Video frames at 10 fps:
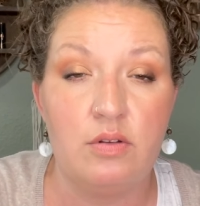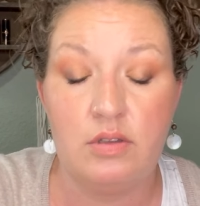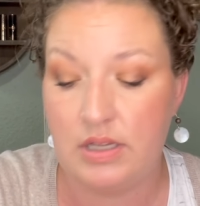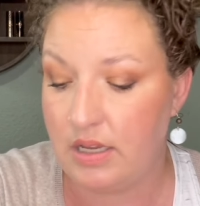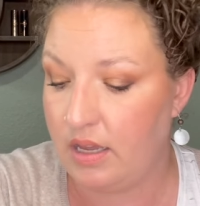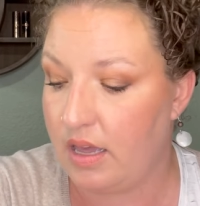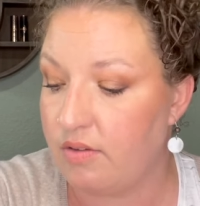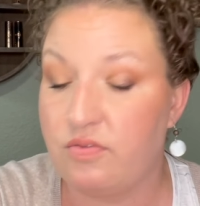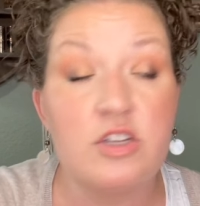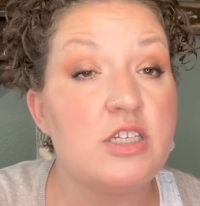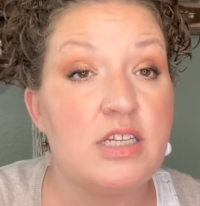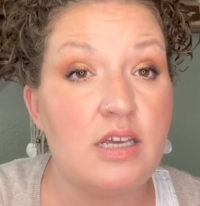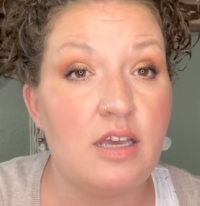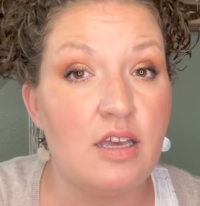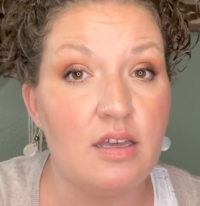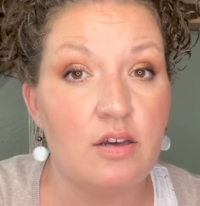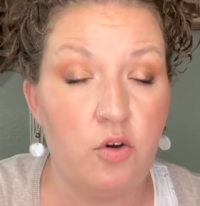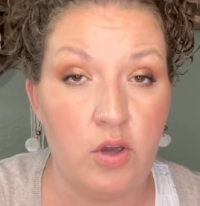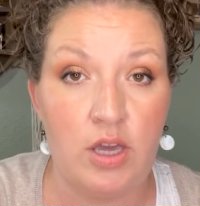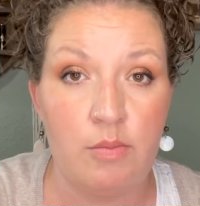the Fenty
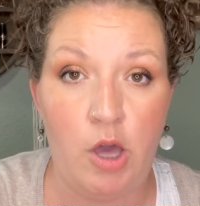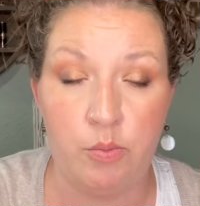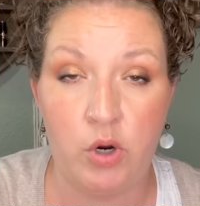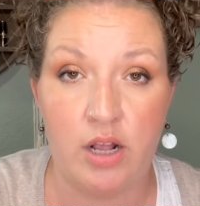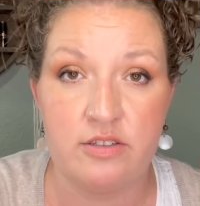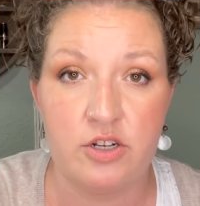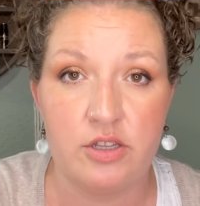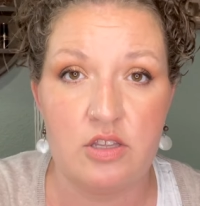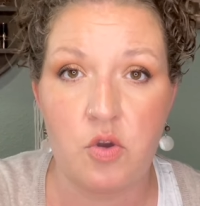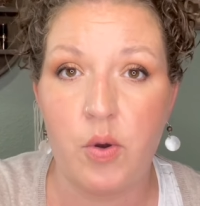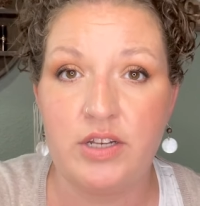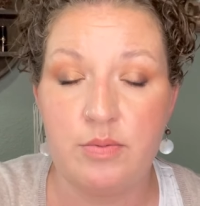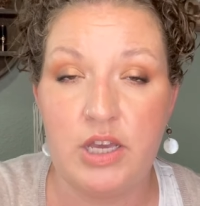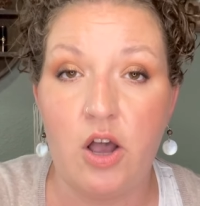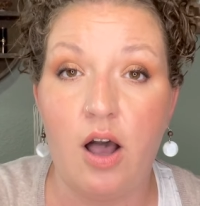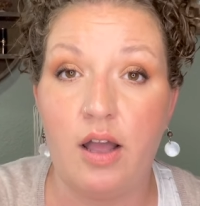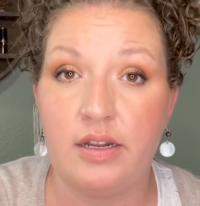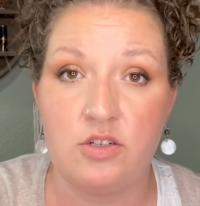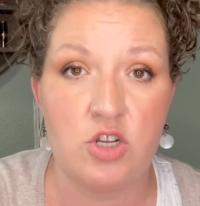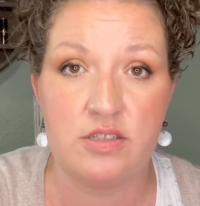cream bronzer that's going to be gone
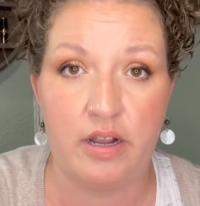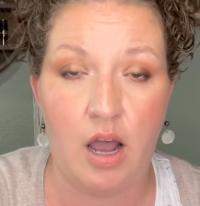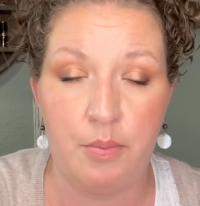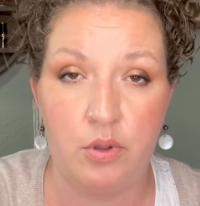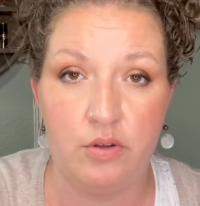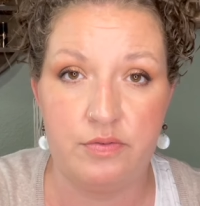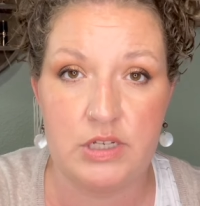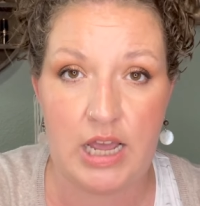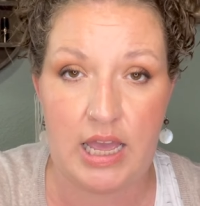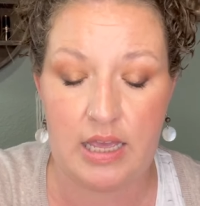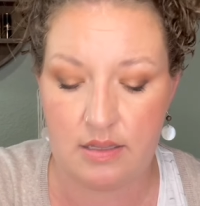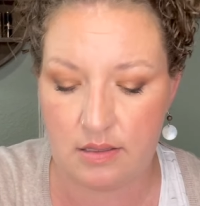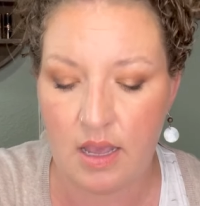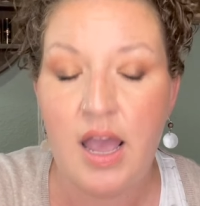in just a couple of days,